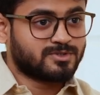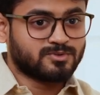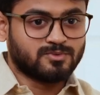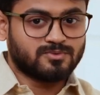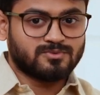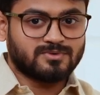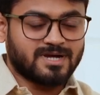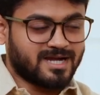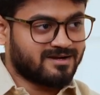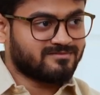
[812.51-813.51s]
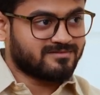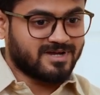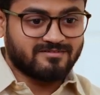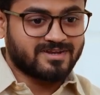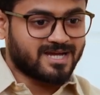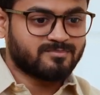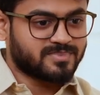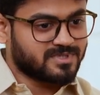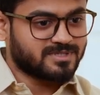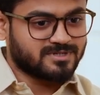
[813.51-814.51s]
to have an
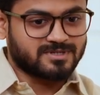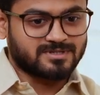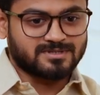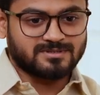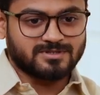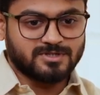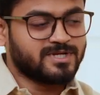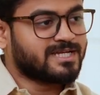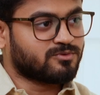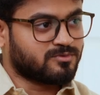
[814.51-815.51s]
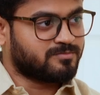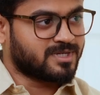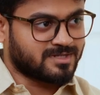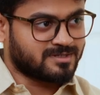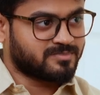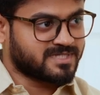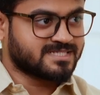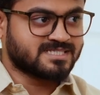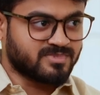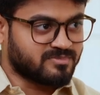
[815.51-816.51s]
app, you need to
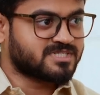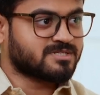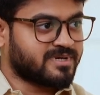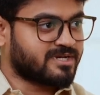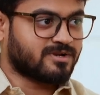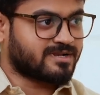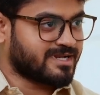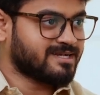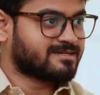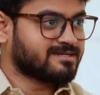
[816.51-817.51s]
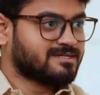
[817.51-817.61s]
purchase the membership and all, right?